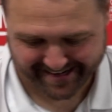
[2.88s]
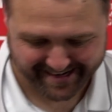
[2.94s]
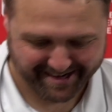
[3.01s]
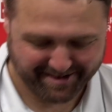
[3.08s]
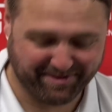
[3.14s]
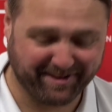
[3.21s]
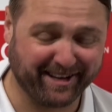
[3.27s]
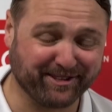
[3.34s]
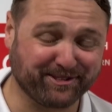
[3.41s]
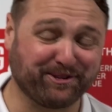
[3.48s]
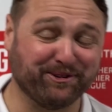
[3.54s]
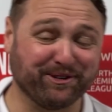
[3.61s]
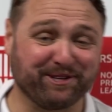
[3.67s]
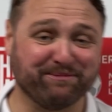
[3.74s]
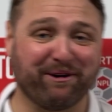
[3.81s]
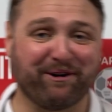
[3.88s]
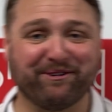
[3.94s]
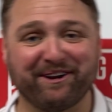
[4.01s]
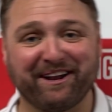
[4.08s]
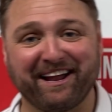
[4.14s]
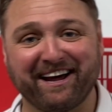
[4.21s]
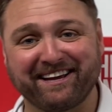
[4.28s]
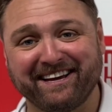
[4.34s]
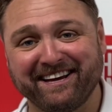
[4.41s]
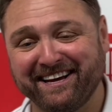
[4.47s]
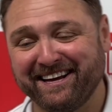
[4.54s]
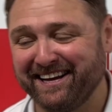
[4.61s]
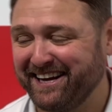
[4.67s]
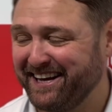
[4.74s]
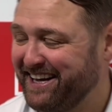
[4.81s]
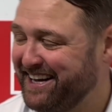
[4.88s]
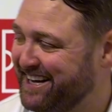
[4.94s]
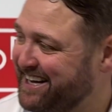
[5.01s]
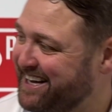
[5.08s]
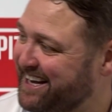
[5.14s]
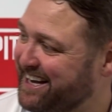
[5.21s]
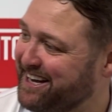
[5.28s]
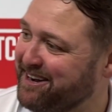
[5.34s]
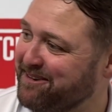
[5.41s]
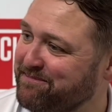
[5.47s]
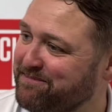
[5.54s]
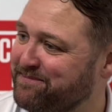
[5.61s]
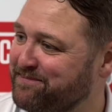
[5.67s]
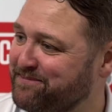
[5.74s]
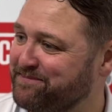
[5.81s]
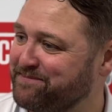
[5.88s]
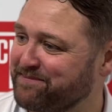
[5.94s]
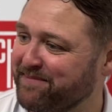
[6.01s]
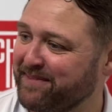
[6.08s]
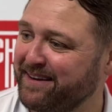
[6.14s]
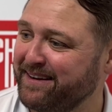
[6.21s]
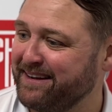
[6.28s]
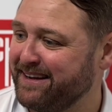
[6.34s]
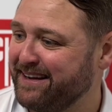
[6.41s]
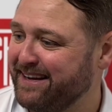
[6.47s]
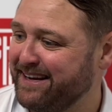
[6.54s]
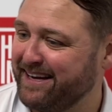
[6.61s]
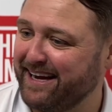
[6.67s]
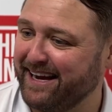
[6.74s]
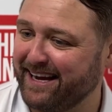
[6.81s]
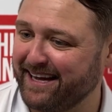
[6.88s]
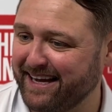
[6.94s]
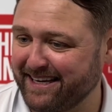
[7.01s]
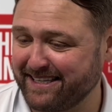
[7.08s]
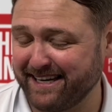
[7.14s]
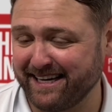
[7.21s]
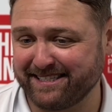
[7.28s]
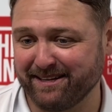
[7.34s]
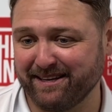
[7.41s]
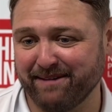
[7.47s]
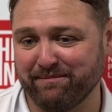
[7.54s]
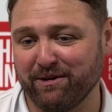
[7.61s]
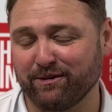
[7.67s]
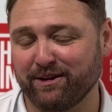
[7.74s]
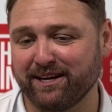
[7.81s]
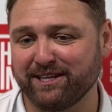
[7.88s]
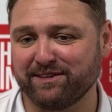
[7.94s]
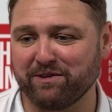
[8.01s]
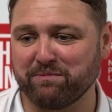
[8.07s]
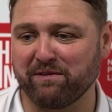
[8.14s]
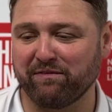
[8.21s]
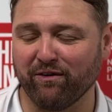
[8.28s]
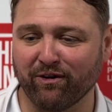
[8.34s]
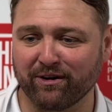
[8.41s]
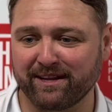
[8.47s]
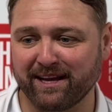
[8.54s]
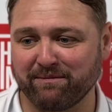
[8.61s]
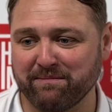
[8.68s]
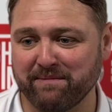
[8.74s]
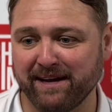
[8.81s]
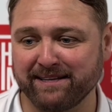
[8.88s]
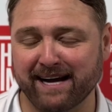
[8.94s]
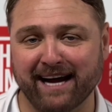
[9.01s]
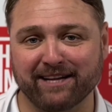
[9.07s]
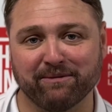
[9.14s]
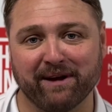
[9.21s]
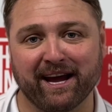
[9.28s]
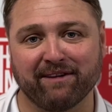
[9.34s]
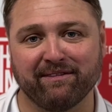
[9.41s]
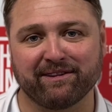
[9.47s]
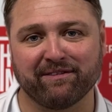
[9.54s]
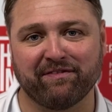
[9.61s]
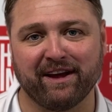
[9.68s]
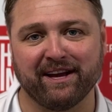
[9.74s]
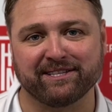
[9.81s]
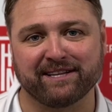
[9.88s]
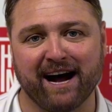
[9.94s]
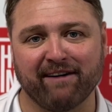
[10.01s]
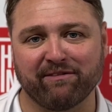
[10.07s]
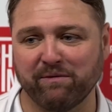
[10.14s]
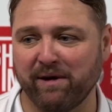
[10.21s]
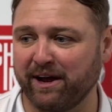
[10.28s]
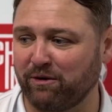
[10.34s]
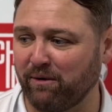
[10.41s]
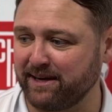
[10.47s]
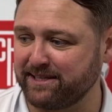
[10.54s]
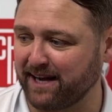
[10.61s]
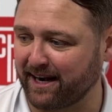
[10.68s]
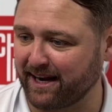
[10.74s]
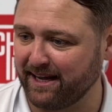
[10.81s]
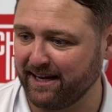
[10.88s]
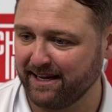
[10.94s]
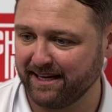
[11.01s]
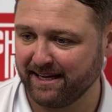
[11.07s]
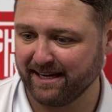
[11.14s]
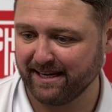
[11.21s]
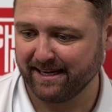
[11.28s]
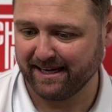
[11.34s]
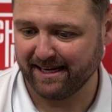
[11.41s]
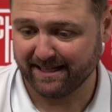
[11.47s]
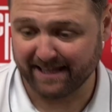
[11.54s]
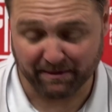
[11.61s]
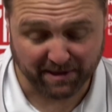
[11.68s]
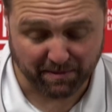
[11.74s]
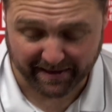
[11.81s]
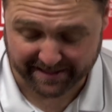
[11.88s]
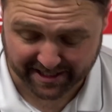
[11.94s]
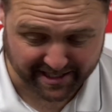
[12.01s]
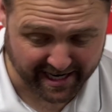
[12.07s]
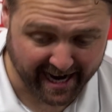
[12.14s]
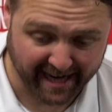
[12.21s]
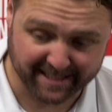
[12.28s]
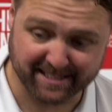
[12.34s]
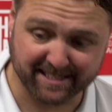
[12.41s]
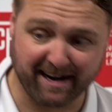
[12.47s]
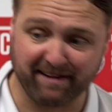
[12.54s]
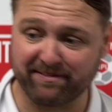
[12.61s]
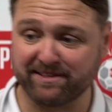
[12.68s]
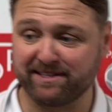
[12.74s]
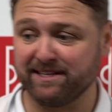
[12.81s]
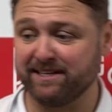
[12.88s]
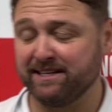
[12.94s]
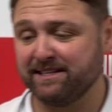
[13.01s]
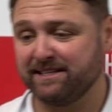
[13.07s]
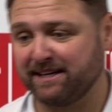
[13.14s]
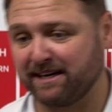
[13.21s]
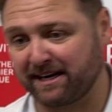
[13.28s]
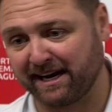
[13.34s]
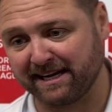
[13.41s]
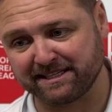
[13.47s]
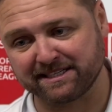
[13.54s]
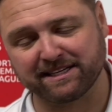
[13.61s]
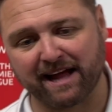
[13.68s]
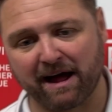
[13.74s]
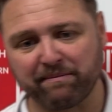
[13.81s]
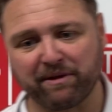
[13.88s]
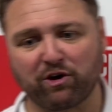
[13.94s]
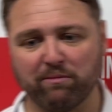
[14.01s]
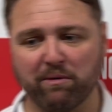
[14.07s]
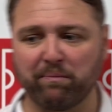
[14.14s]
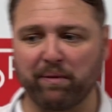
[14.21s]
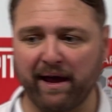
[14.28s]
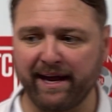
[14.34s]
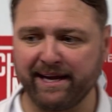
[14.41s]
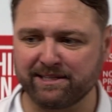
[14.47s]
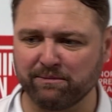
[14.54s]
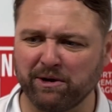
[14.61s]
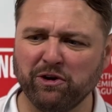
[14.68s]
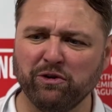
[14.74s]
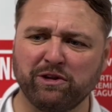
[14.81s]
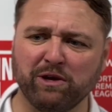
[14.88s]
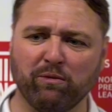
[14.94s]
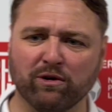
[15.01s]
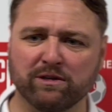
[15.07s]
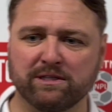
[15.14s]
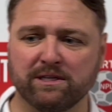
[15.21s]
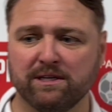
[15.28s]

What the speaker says: It feels good, I'm not going to lie. I said to in my other interview before, I think we made hard work with the first half, we weren't quite at it. They were the better side, Trafford, and credit to them, they come and played, and we knew they would.